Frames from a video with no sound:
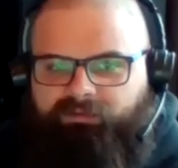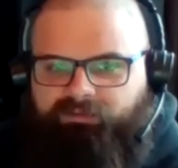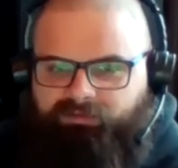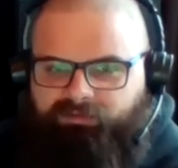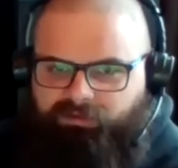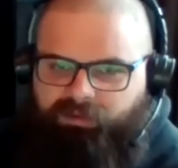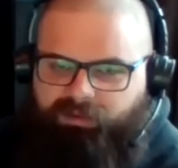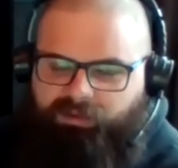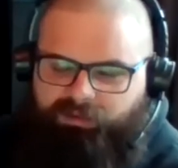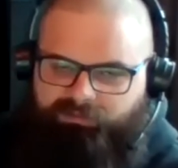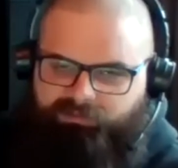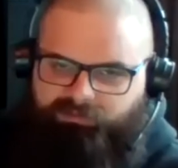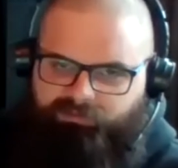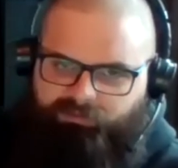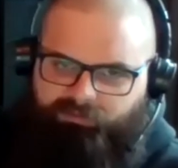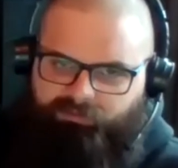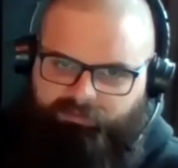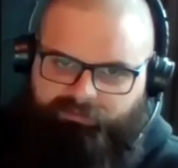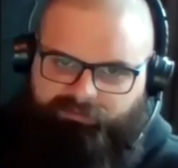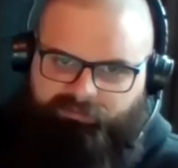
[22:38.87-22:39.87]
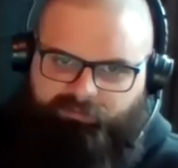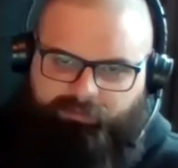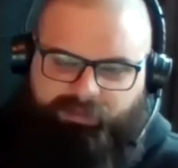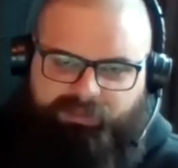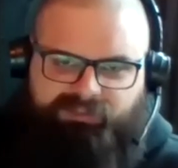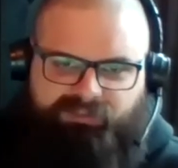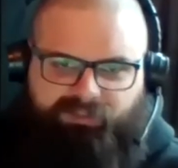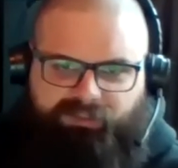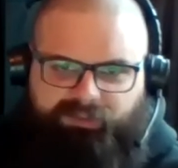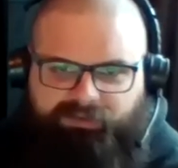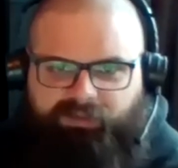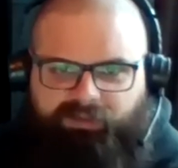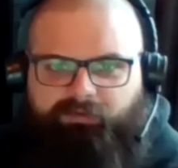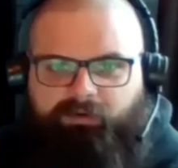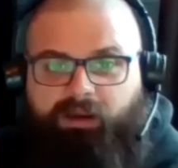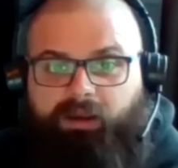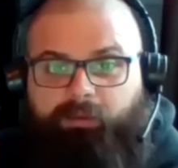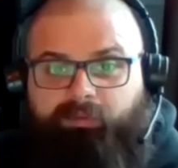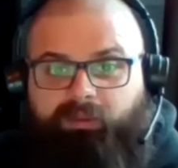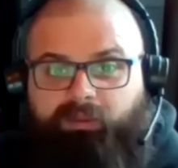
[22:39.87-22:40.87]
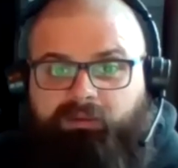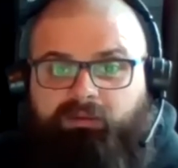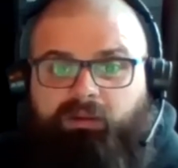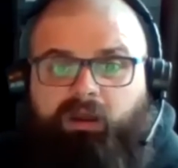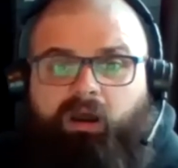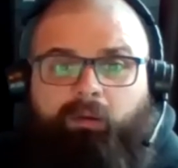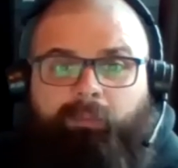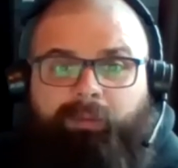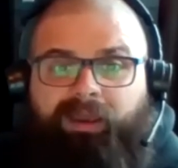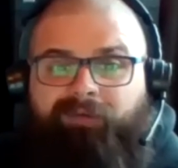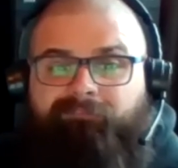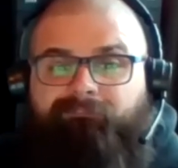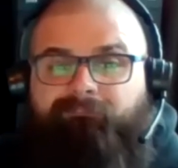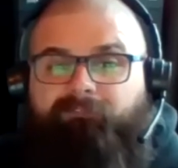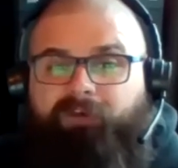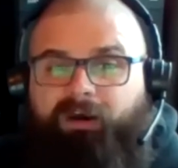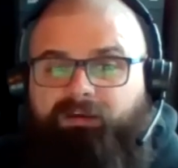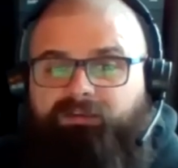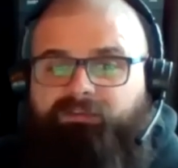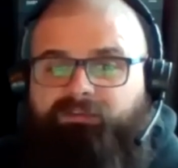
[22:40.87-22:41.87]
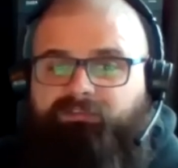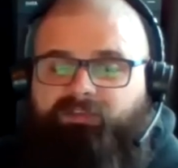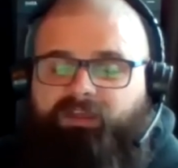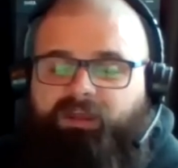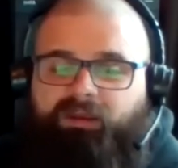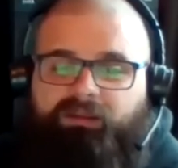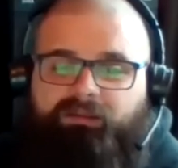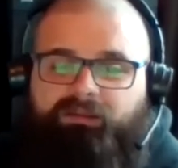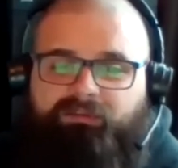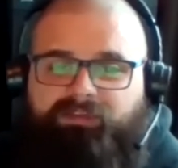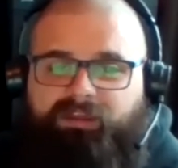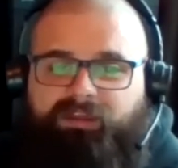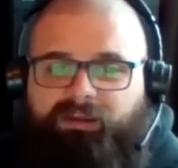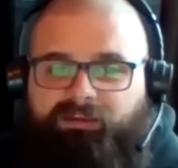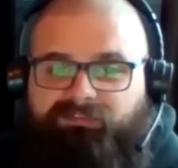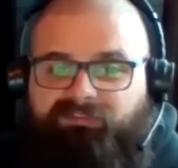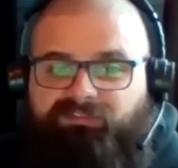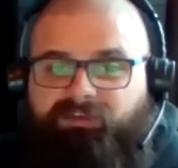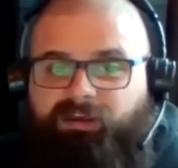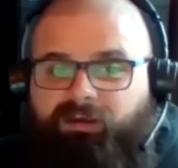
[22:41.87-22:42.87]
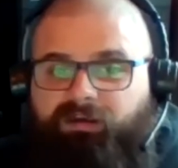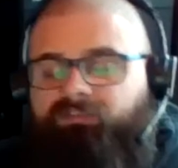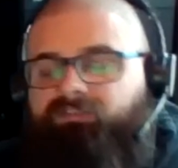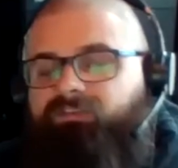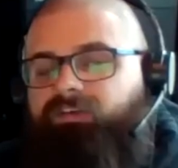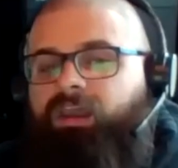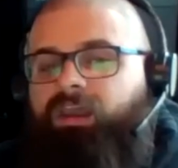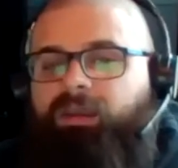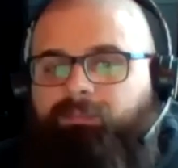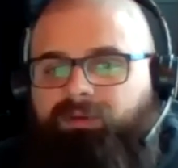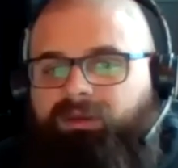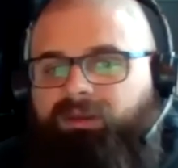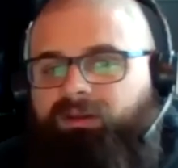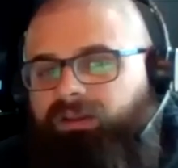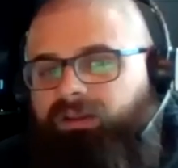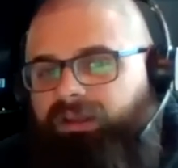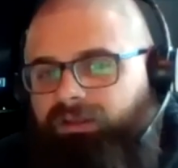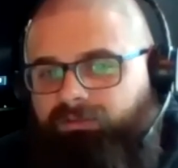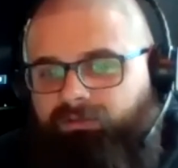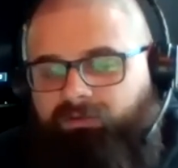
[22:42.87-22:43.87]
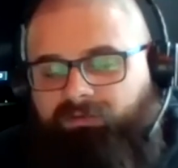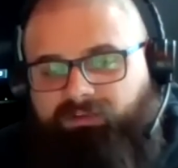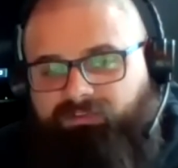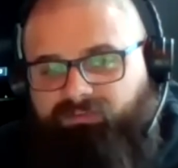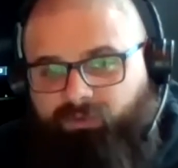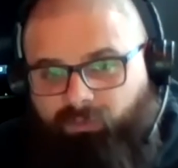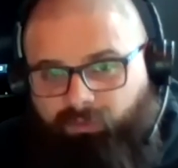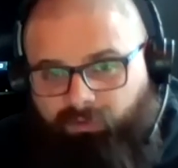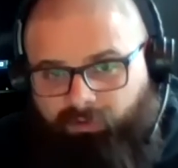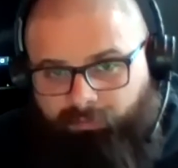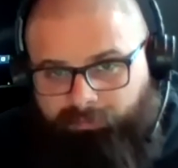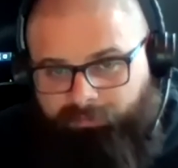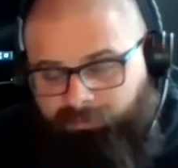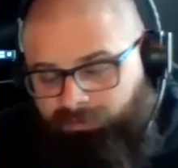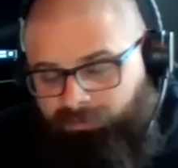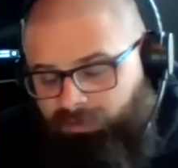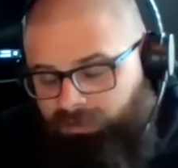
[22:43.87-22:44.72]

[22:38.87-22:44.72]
antidotal uh, information like that. They're not like, no, man, fuck this tenant. This tenant sucks. I hate being a landlord. It's horrible.